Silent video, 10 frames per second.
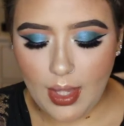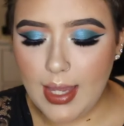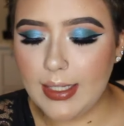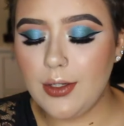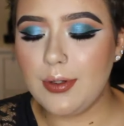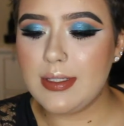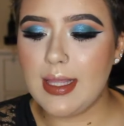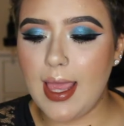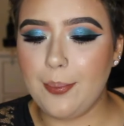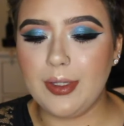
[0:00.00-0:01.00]
I noticed
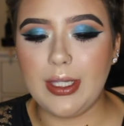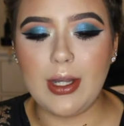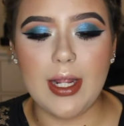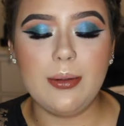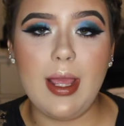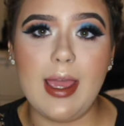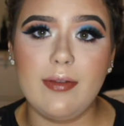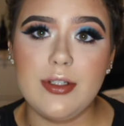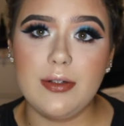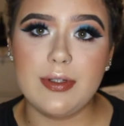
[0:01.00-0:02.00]
the applicator. I don't have
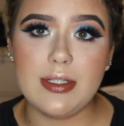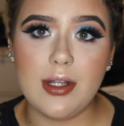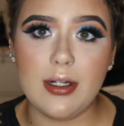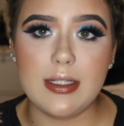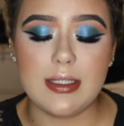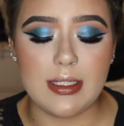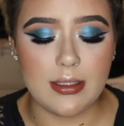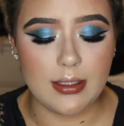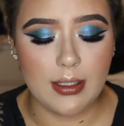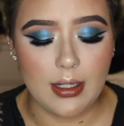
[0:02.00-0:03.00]
a Jeffree Star
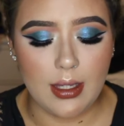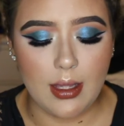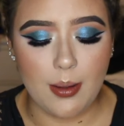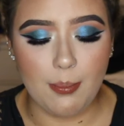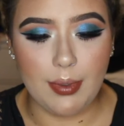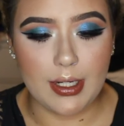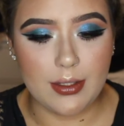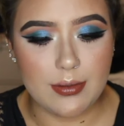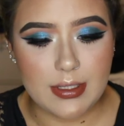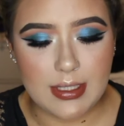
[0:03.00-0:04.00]
concealer, but I
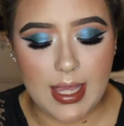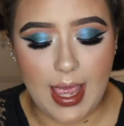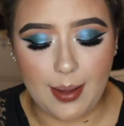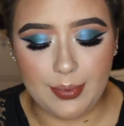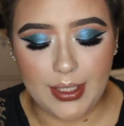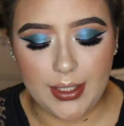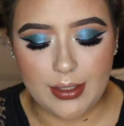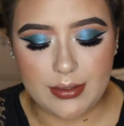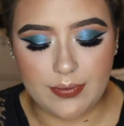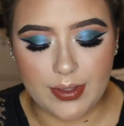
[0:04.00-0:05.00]
noticed the
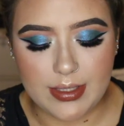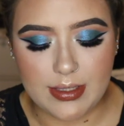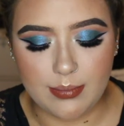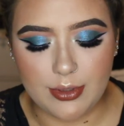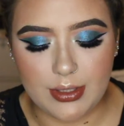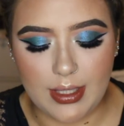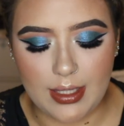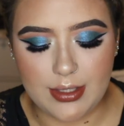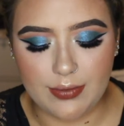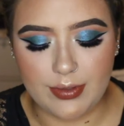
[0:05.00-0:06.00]
applicator is very similar to
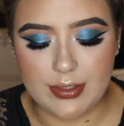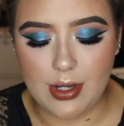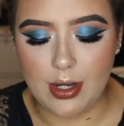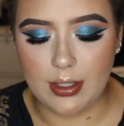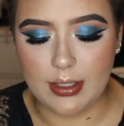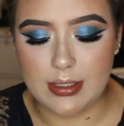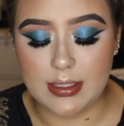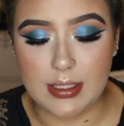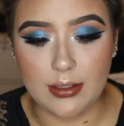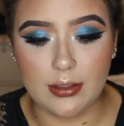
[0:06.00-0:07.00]
that Jeffree Star
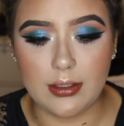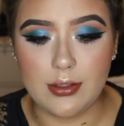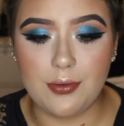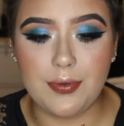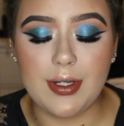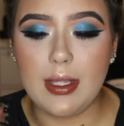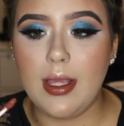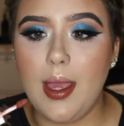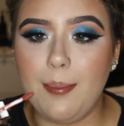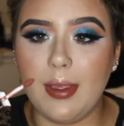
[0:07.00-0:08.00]
concealer doe foot
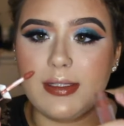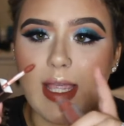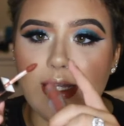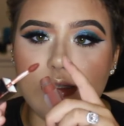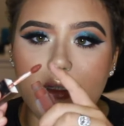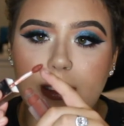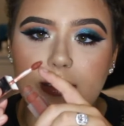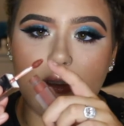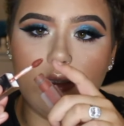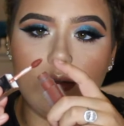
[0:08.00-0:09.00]
because it has the
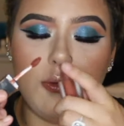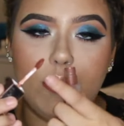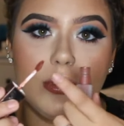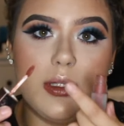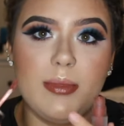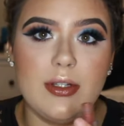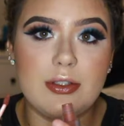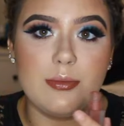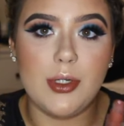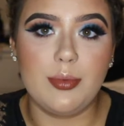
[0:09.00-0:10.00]
little hole in the middle,
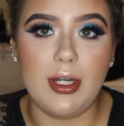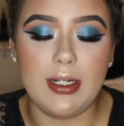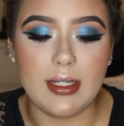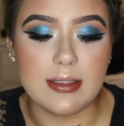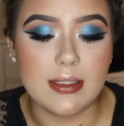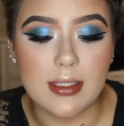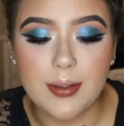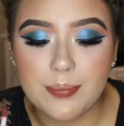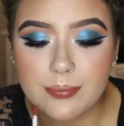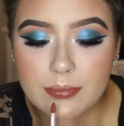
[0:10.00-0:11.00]
so more product gets in there.